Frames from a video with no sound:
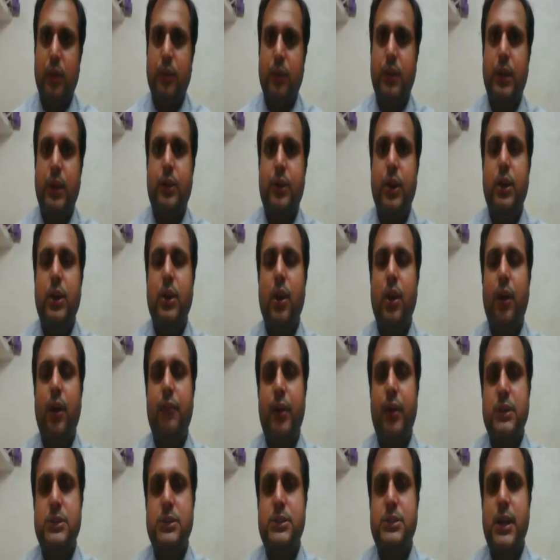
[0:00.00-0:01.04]
The Treaty of
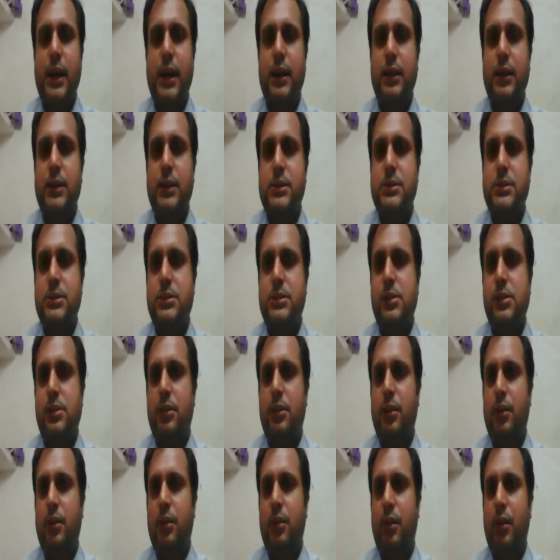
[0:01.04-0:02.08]
Versailles
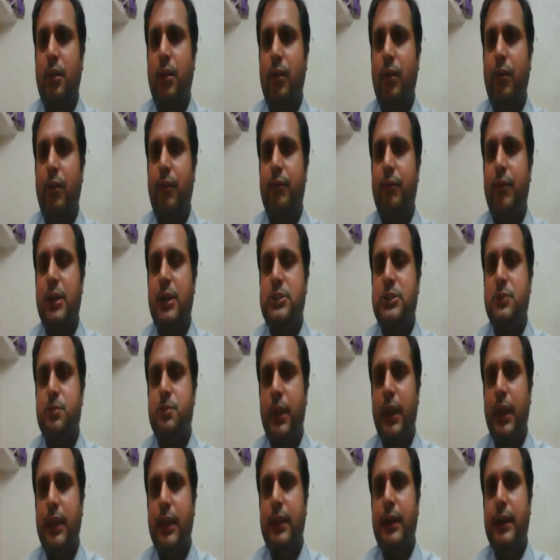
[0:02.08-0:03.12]
was
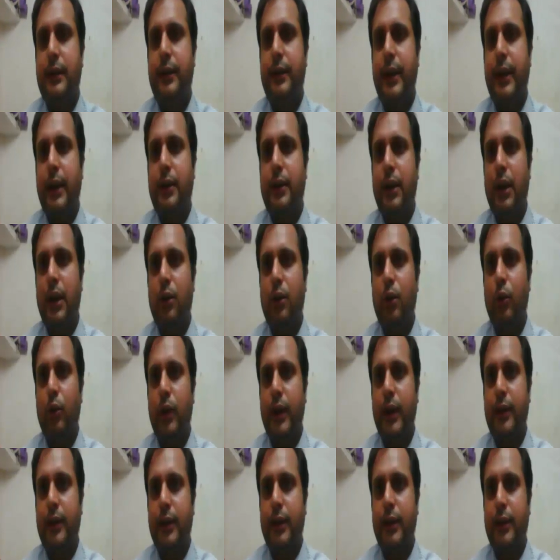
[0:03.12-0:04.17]
mainly
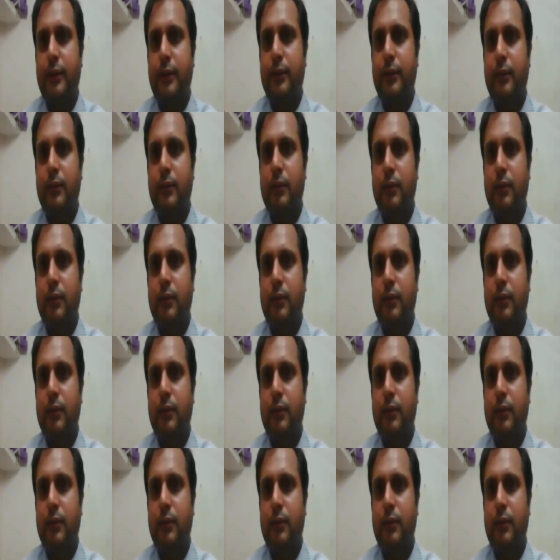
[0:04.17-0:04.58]
deteriorating.